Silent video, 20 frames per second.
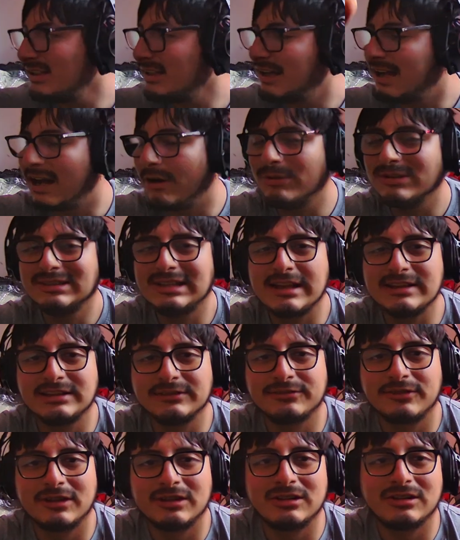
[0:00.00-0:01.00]
I was asking
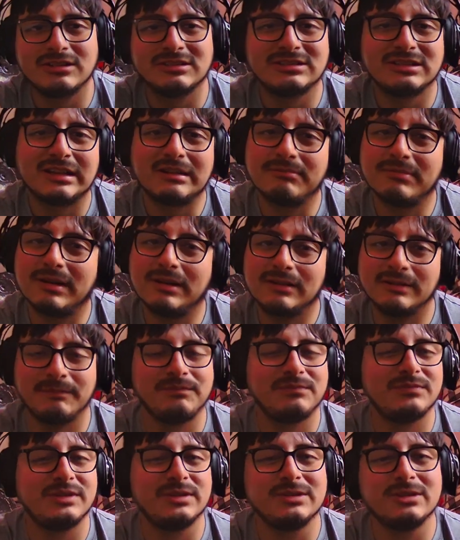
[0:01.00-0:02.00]
for a long time about,
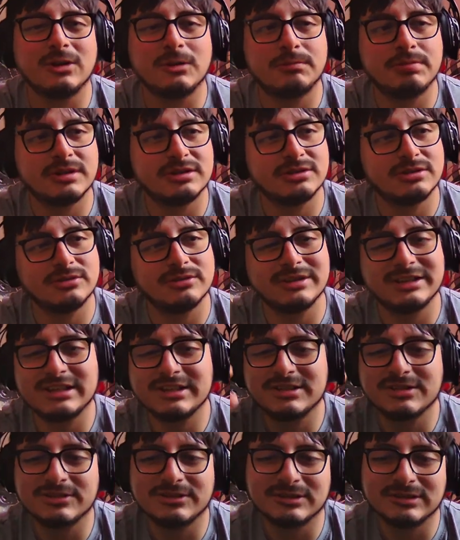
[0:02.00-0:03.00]
you know, personal
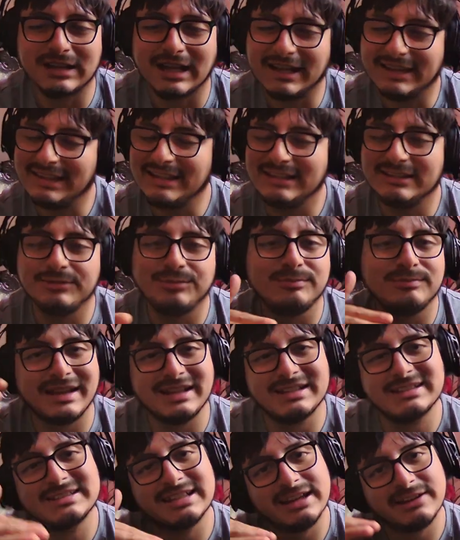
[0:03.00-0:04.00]
issues. I need to
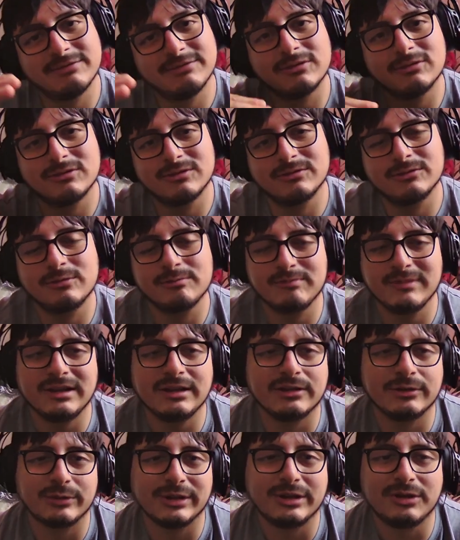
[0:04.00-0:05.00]
make time for me
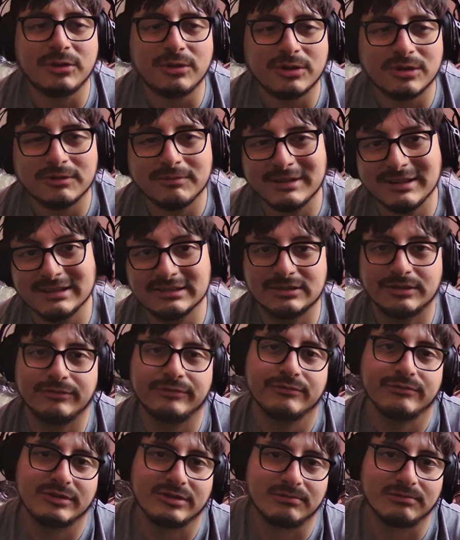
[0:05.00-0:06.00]
to record because of
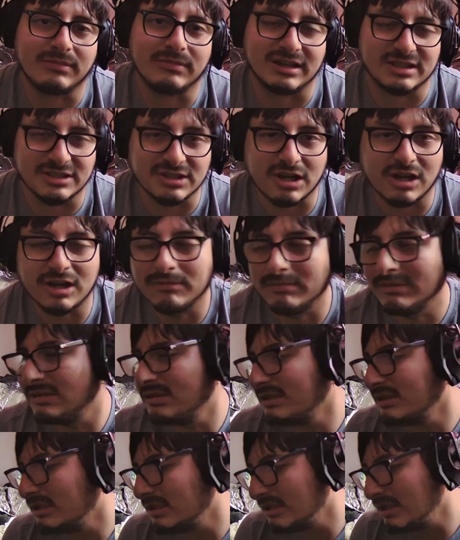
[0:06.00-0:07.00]
my job.
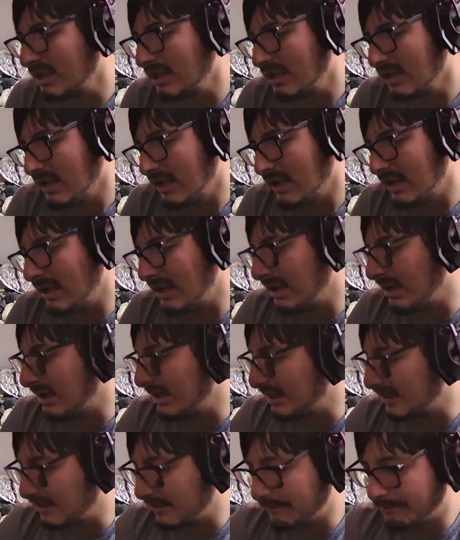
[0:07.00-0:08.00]

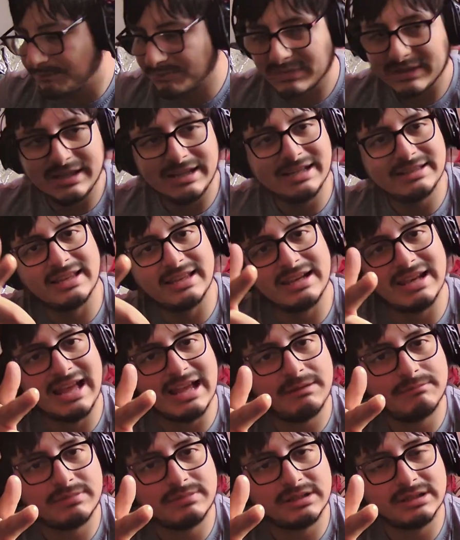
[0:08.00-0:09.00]
And hit the
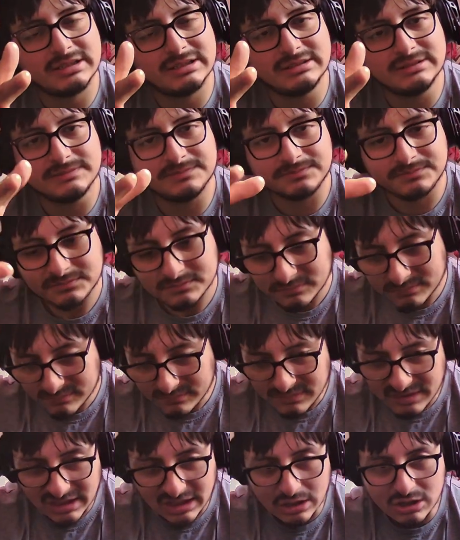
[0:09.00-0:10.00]
like button.
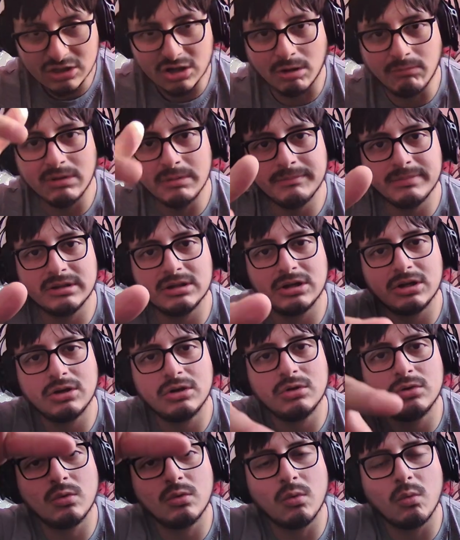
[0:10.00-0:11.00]
Comment
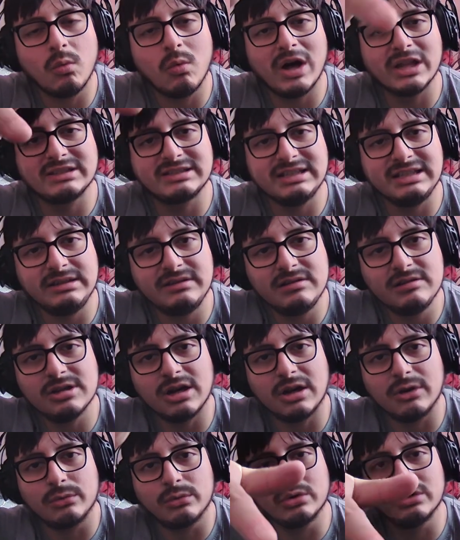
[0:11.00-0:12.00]
below what team
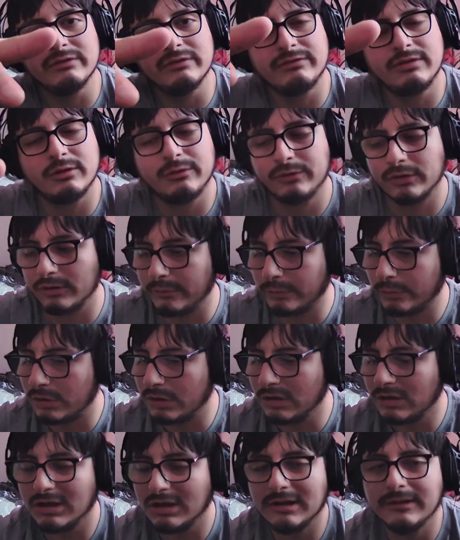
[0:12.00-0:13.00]
y'all rooting for the
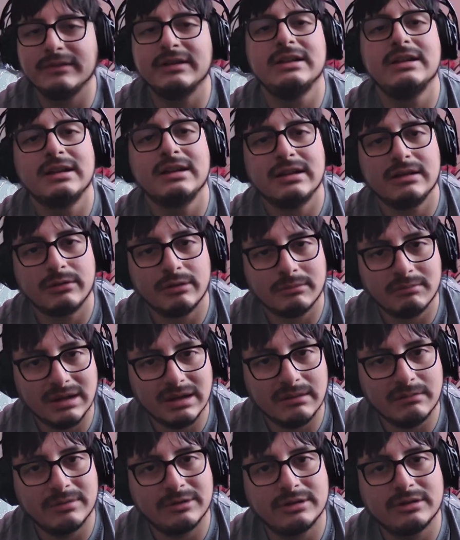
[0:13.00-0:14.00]
World Cup.
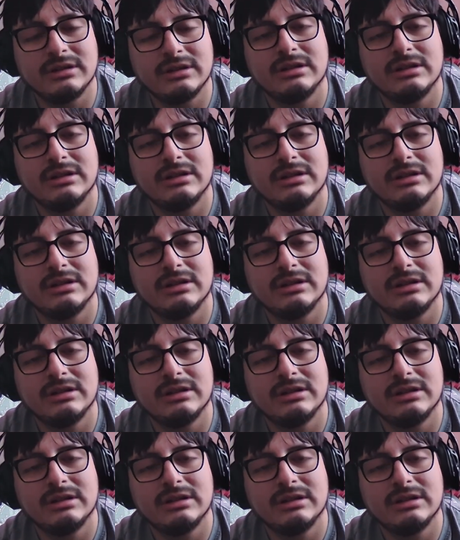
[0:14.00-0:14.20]
Remember,